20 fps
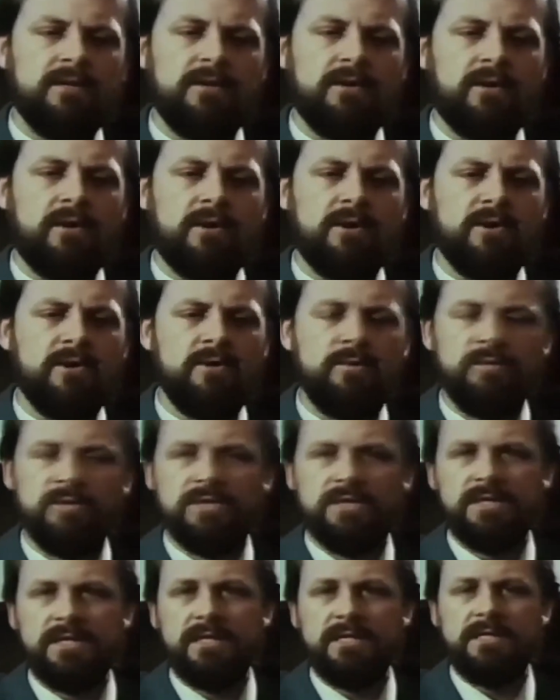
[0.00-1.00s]
There are
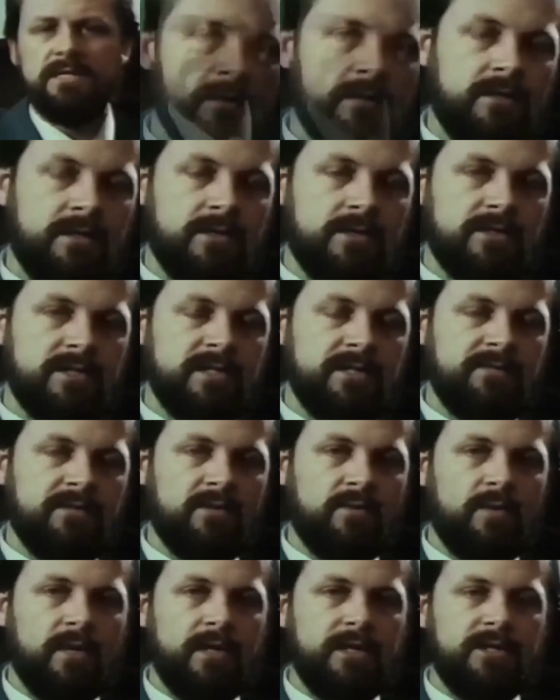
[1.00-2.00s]
numerous things. There is
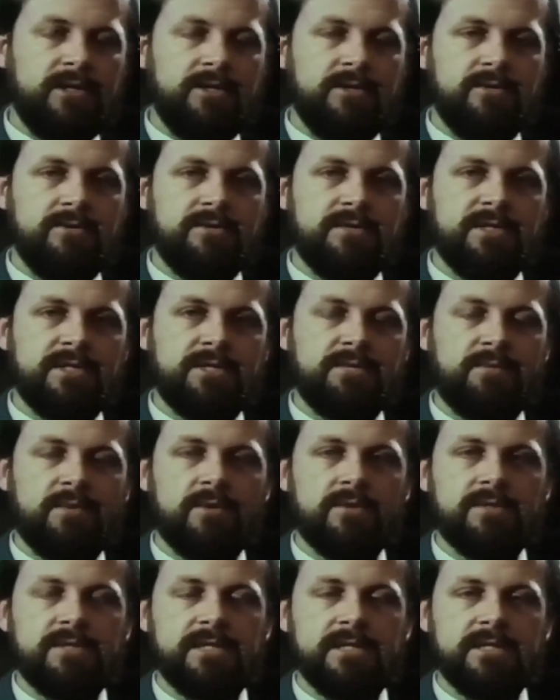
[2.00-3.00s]
even a way to use this
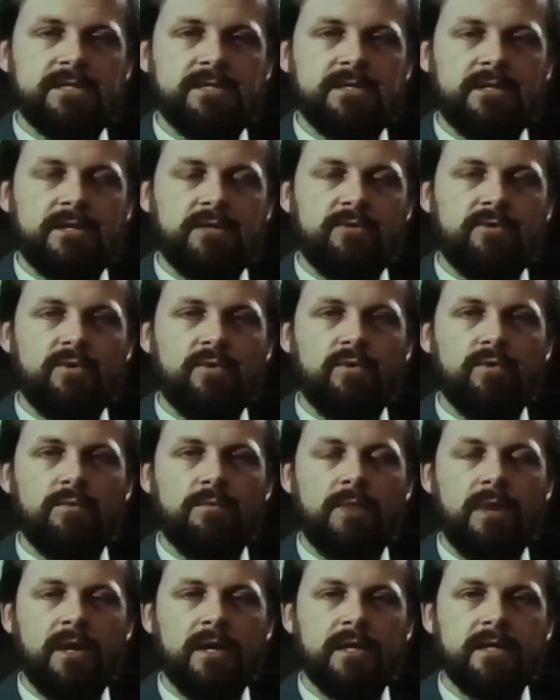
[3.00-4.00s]
process to control
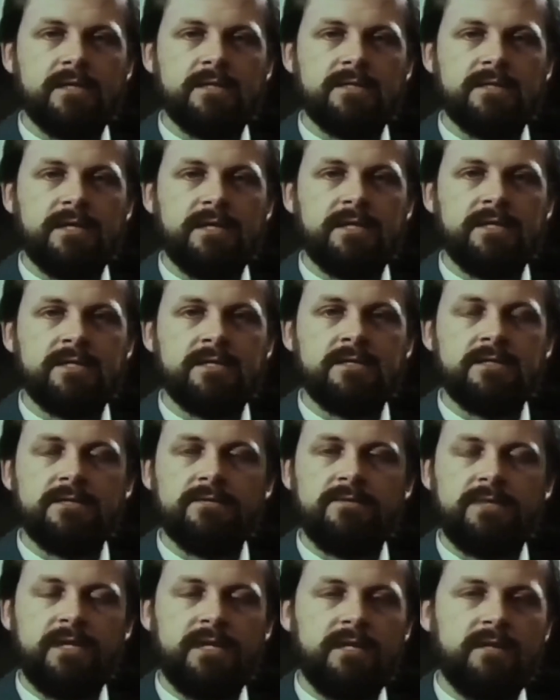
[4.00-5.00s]
mines at a distance
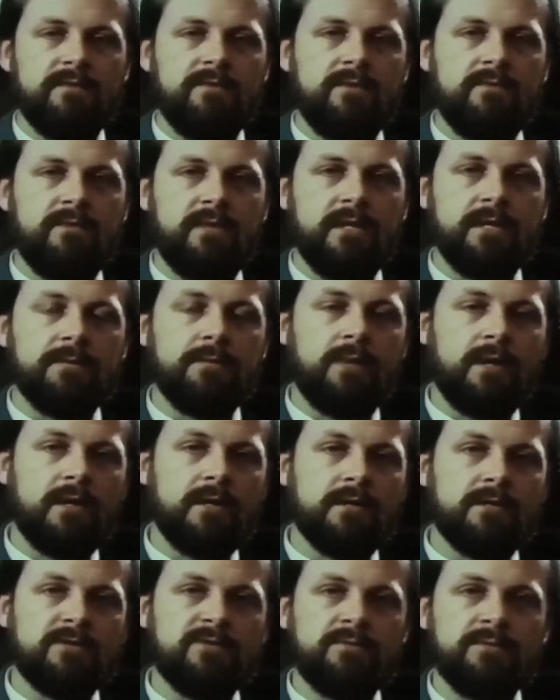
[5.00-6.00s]
of 10 to 15
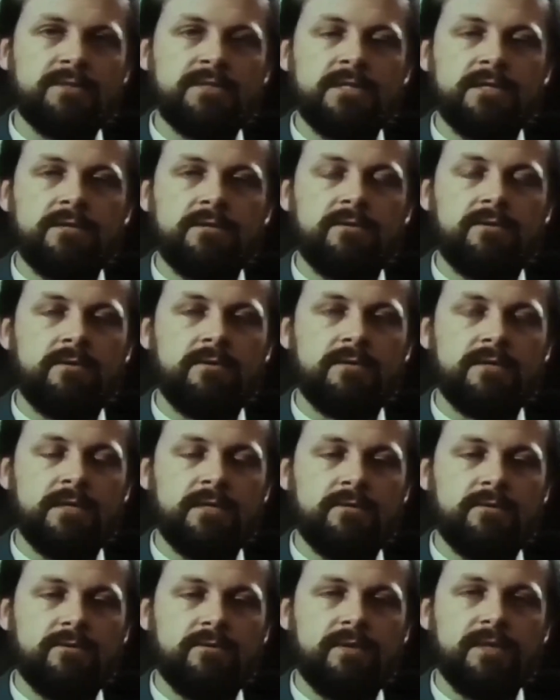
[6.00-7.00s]
miles from a
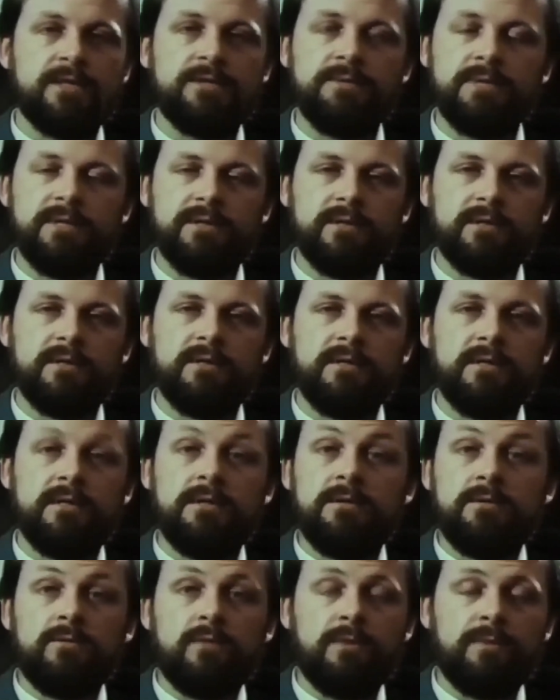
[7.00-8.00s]
central transmitter
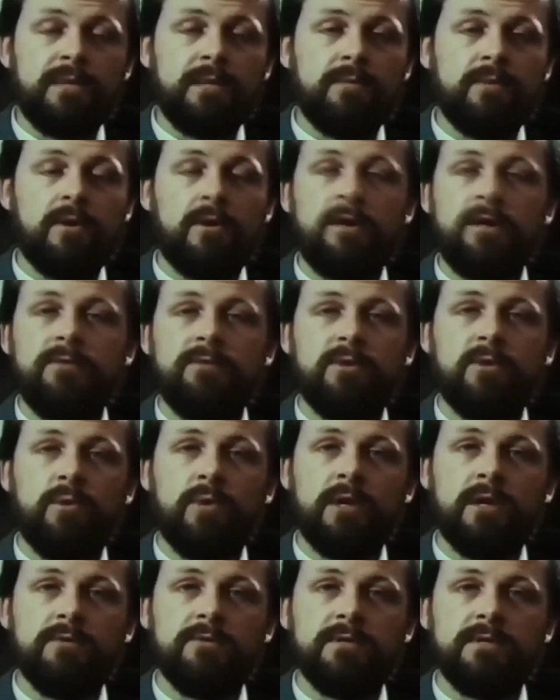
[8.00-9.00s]
where people aren't even
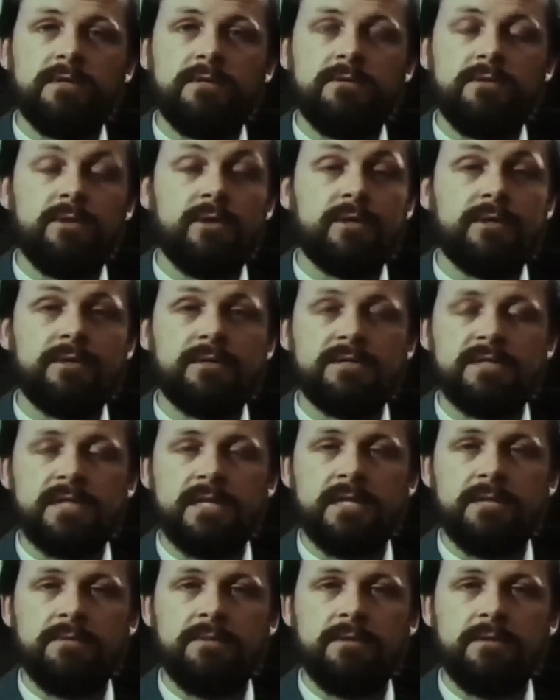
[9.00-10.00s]
aware of it during their
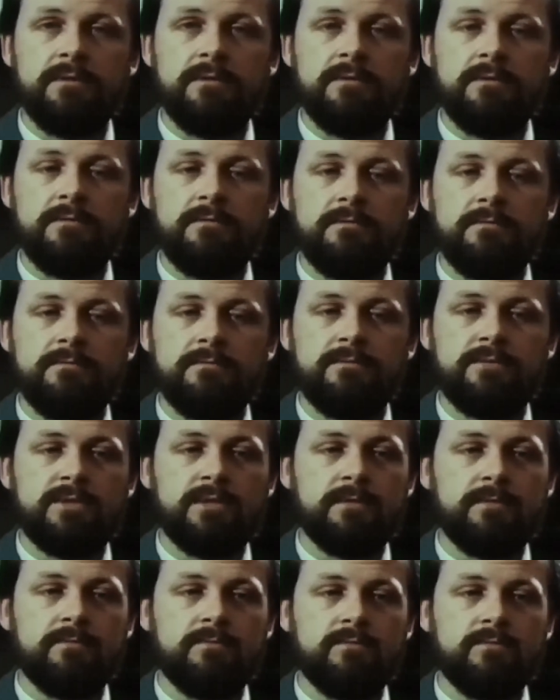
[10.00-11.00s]
sleep,
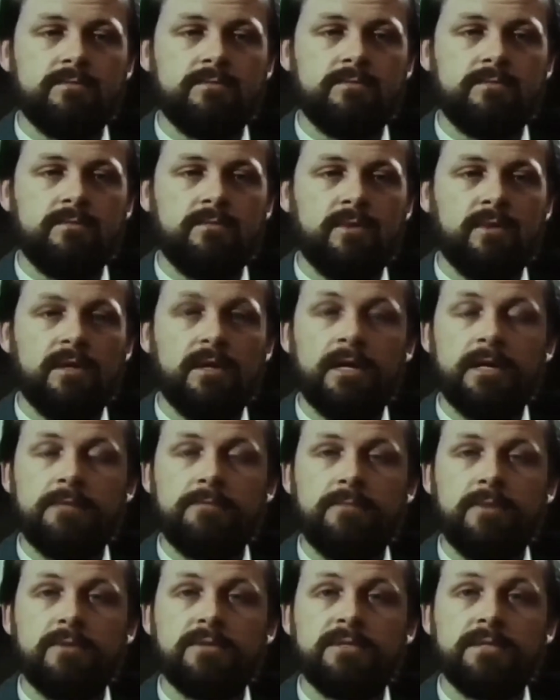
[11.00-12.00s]
somewhat like
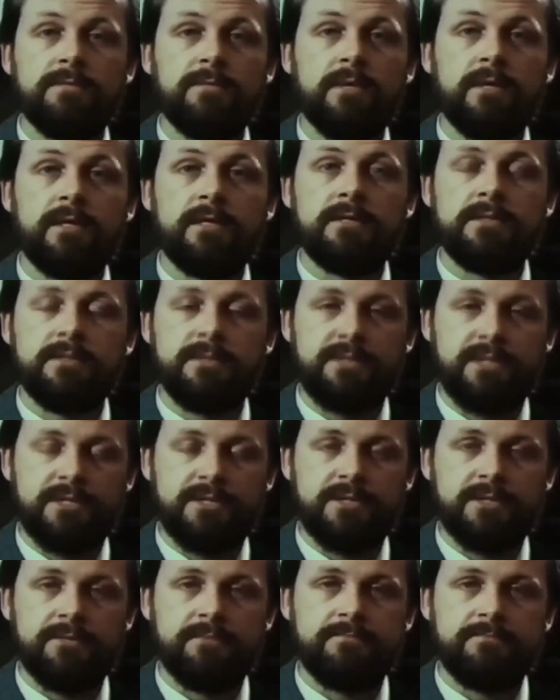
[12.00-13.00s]
post hypnotic
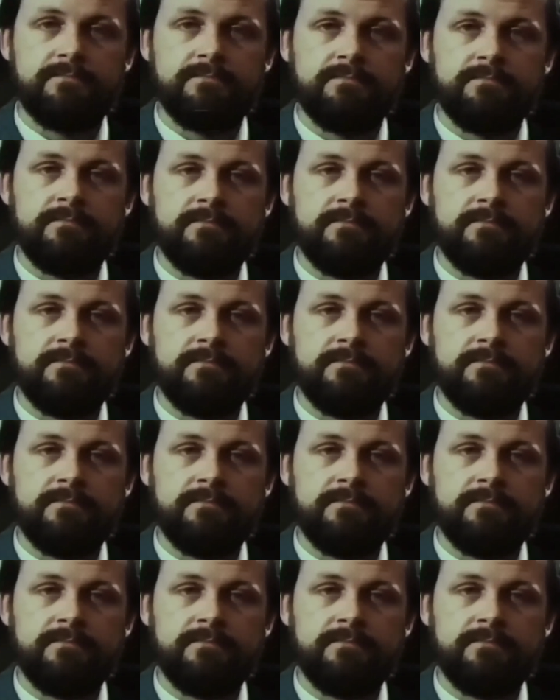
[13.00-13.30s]
suggestion.